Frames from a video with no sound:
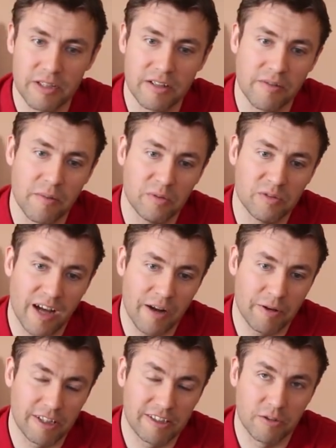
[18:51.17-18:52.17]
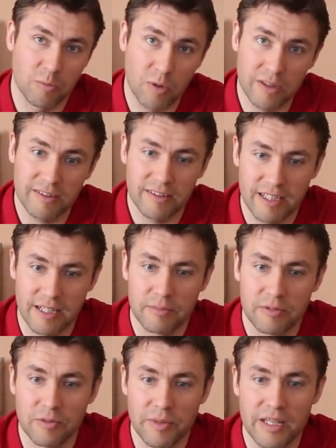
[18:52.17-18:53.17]
the Liverpool director wanted
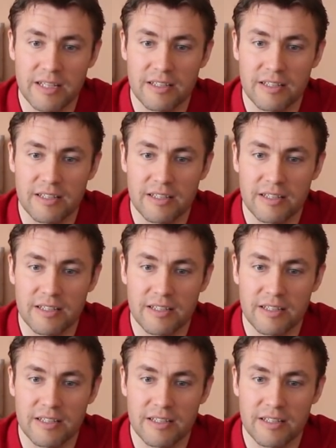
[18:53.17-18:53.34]
him to be